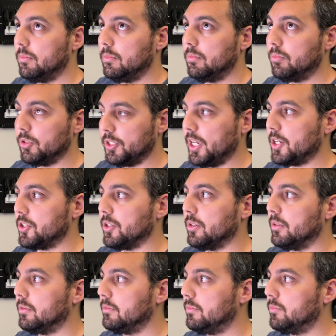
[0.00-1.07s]

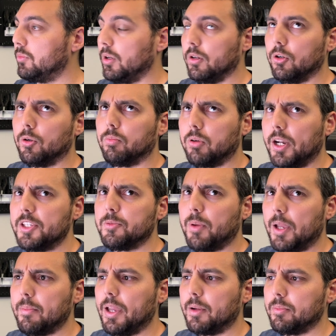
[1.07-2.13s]
protection or price
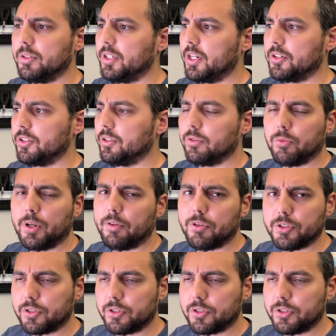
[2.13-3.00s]
buyback protection or whatever it's